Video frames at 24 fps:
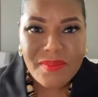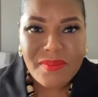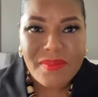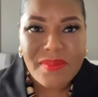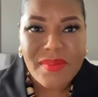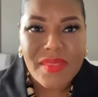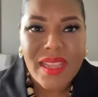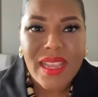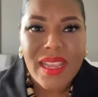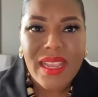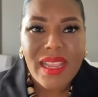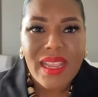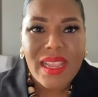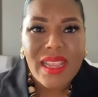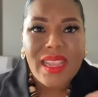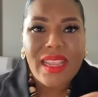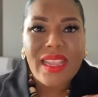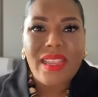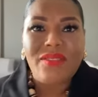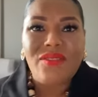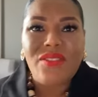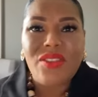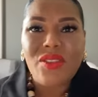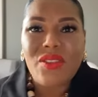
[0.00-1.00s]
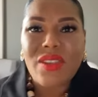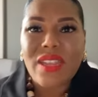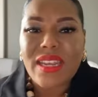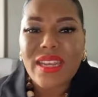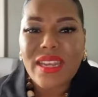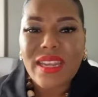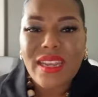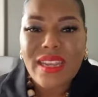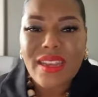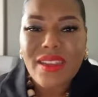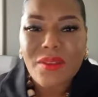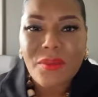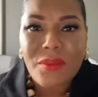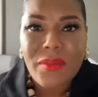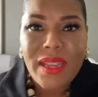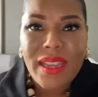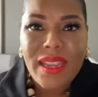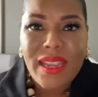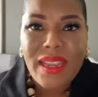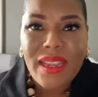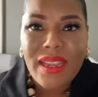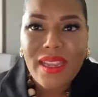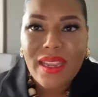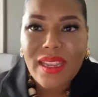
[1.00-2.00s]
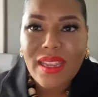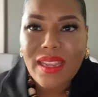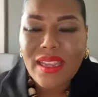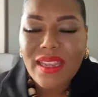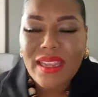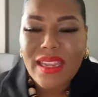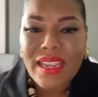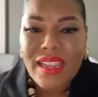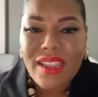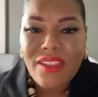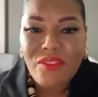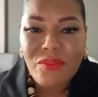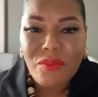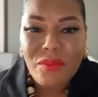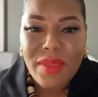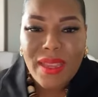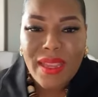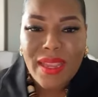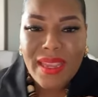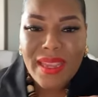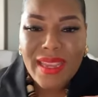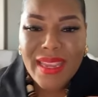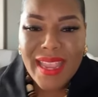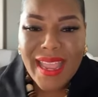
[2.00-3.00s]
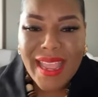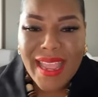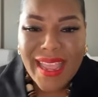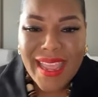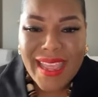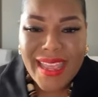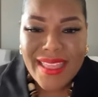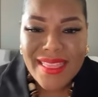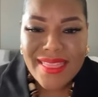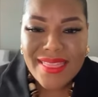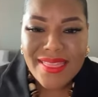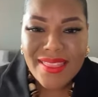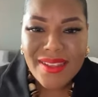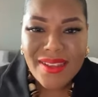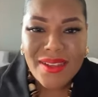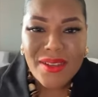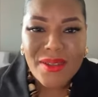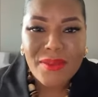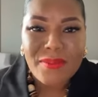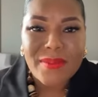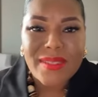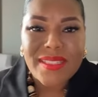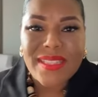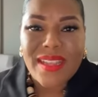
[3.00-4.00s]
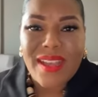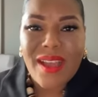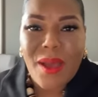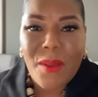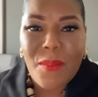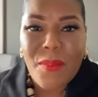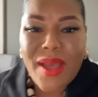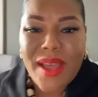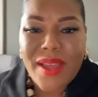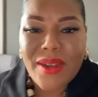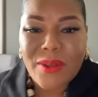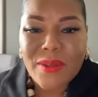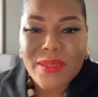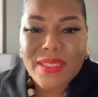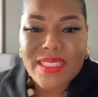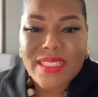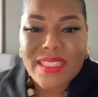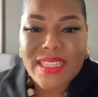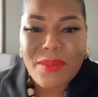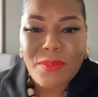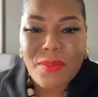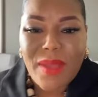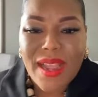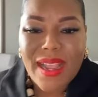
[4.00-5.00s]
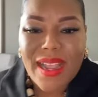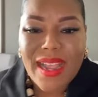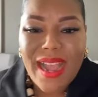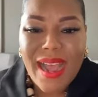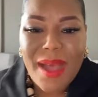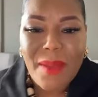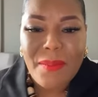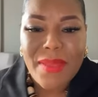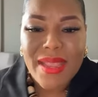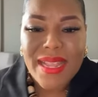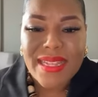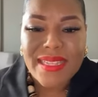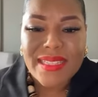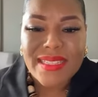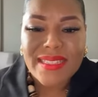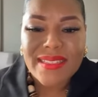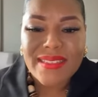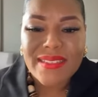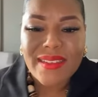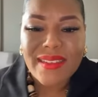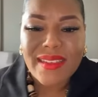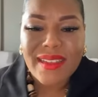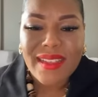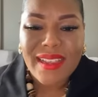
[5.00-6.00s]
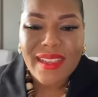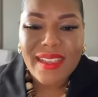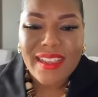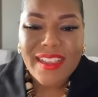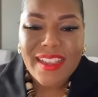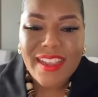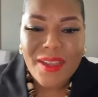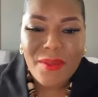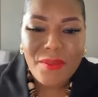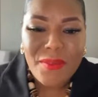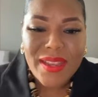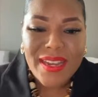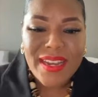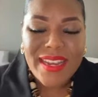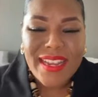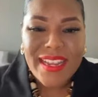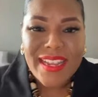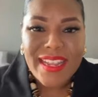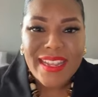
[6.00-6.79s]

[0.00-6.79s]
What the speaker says: If you can hear me, give me a thumbs up. I don't see my comments coming in.